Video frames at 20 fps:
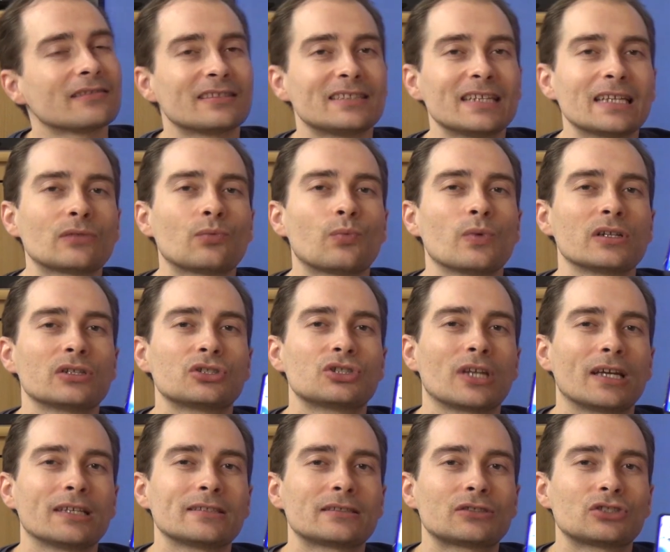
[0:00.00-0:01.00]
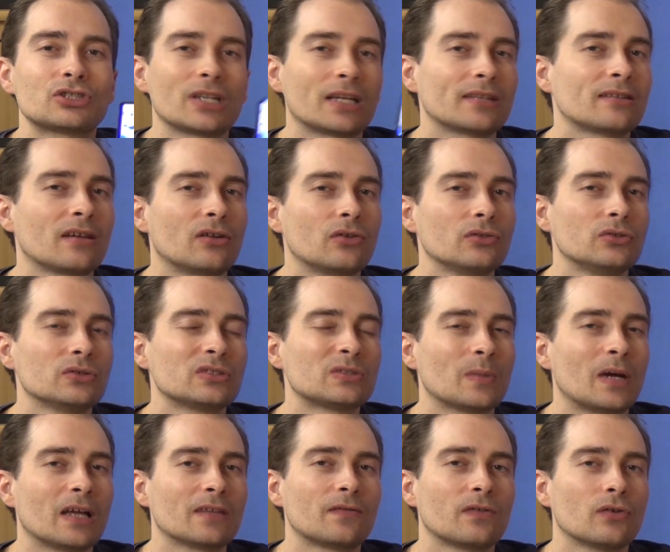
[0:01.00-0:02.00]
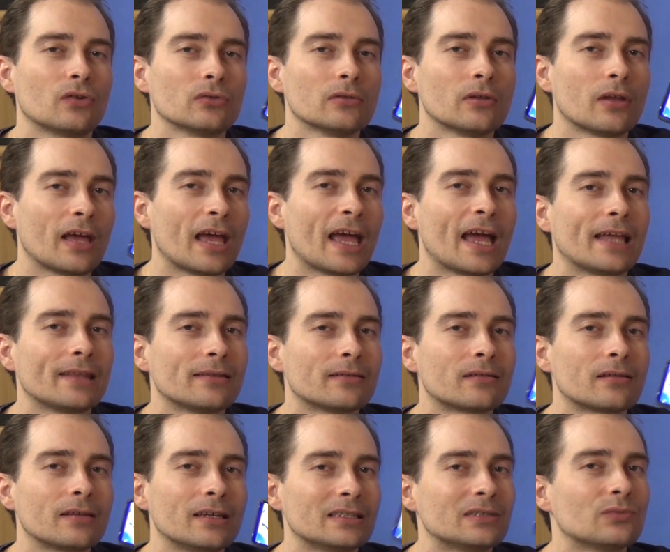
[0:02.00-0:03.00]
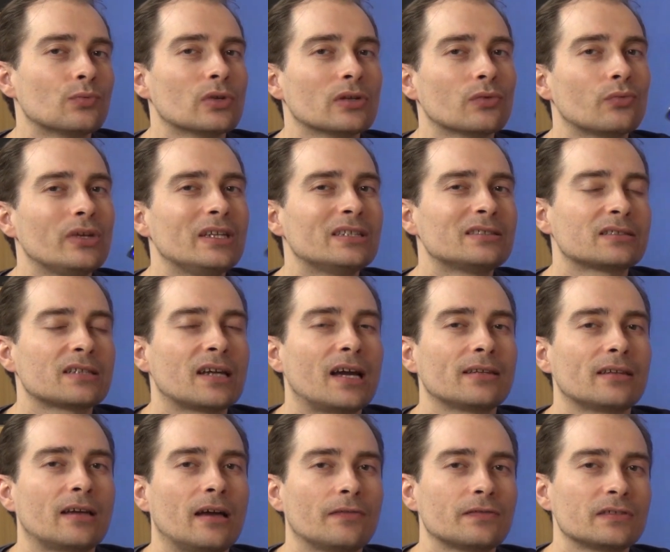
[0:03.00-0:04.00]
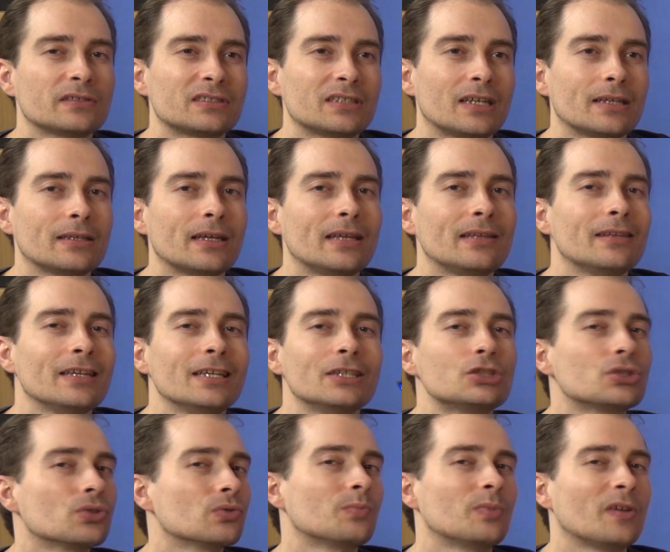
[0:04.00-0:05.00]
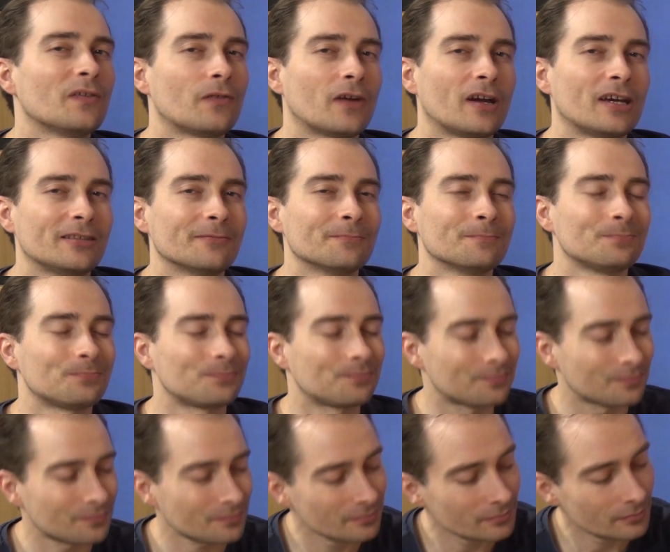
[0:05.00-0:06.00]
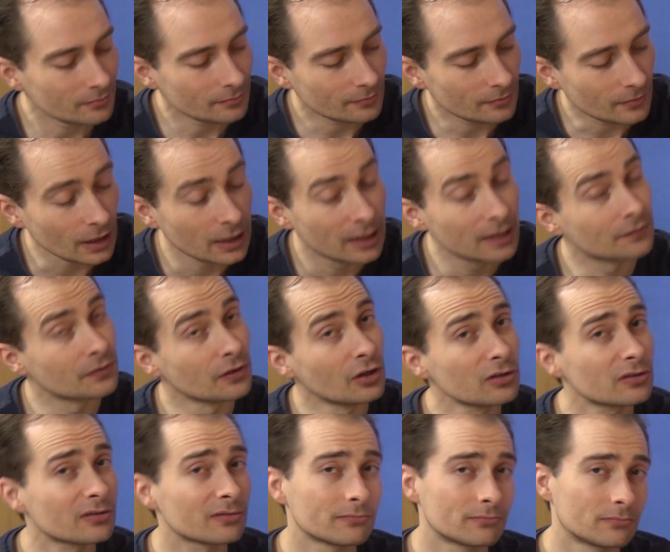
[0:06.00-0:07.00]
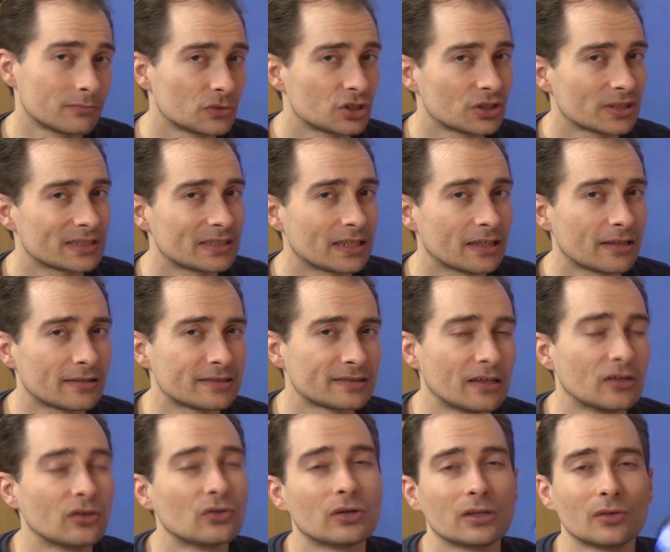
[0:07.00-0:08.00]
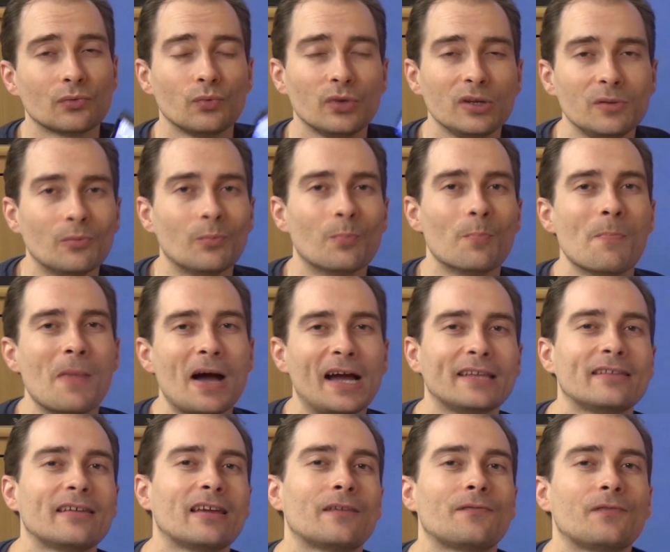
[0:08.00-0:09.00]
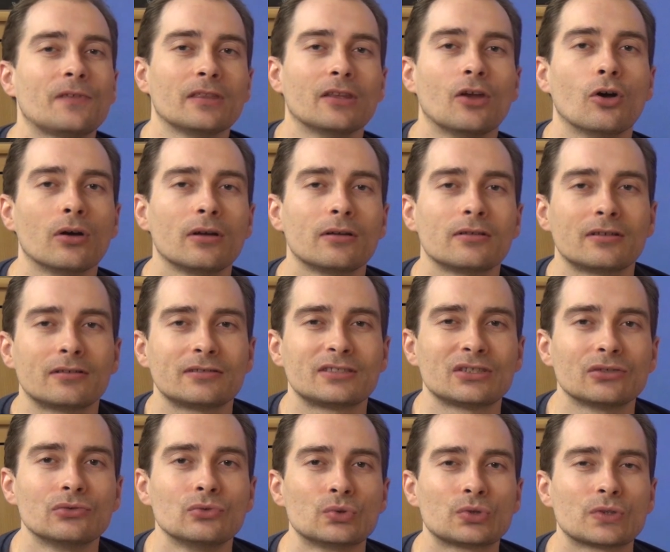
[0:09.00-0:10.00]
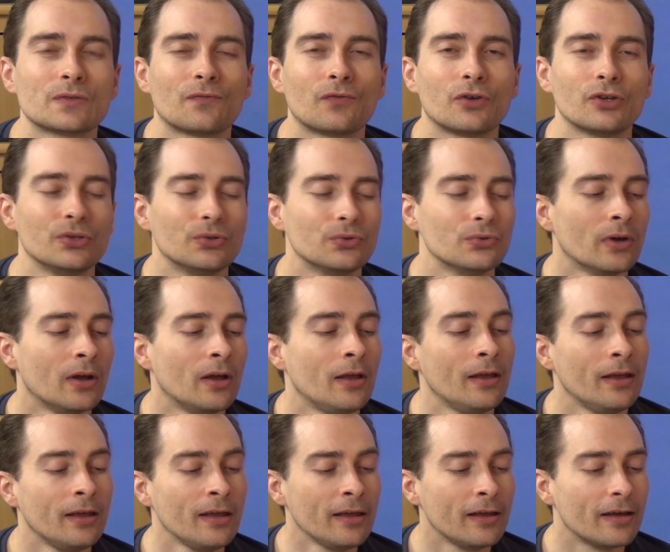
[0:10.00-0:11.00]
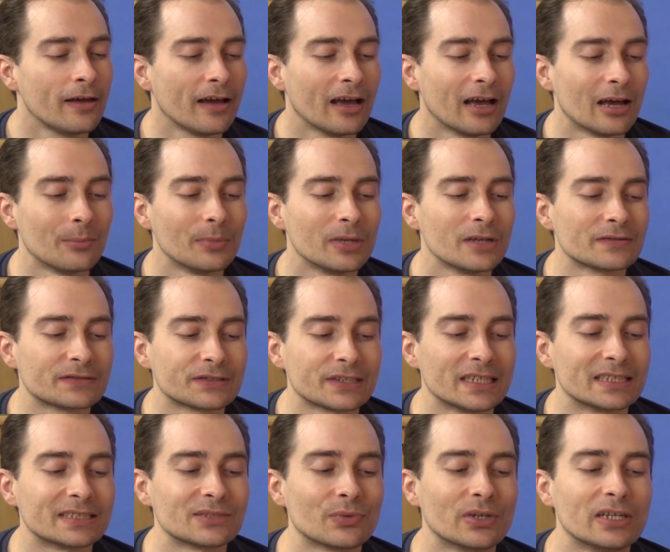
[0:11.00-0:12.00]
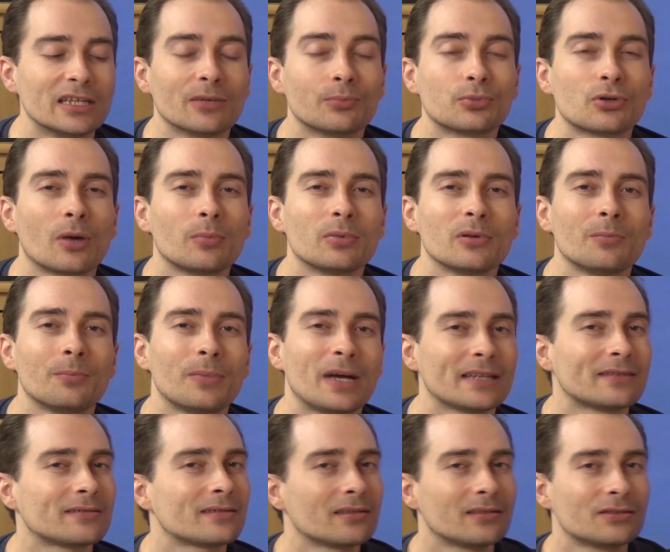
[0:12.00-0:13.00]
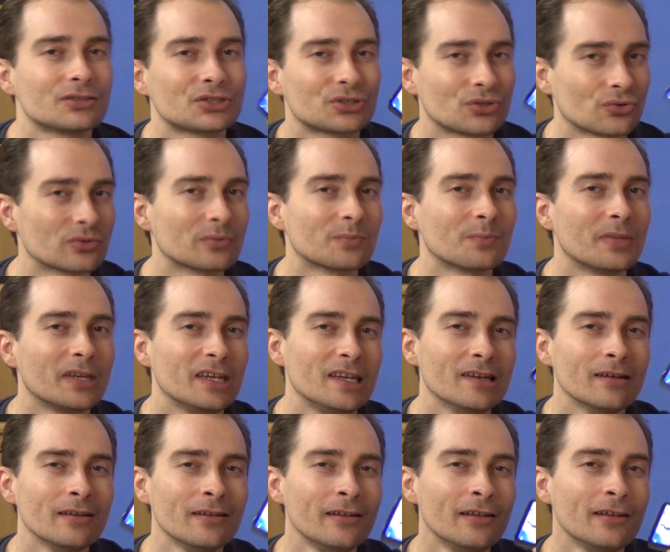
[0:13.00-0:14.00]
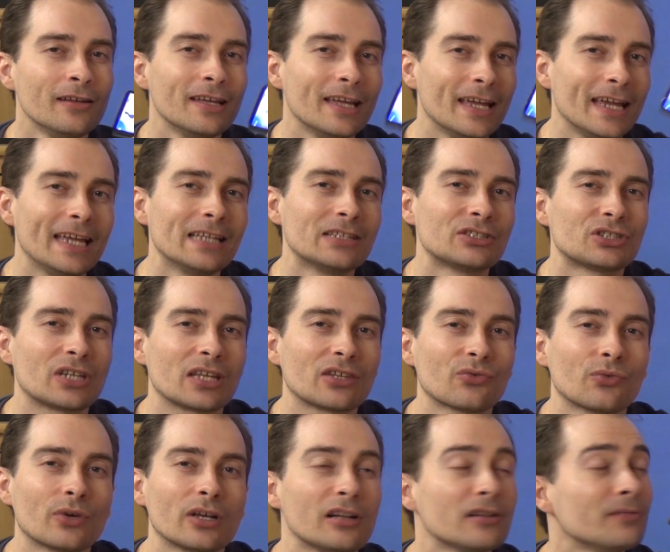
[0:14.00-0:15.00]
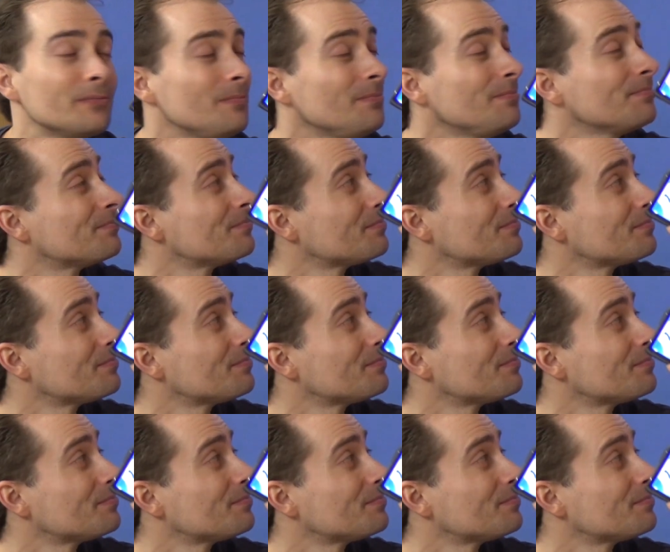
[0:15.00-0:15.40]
that will just shut down your smartphone, and it will restart after that, and it should be fine. If not, just let us know, and we might have a solution for you if there is really a problem, but shouldn't be in general.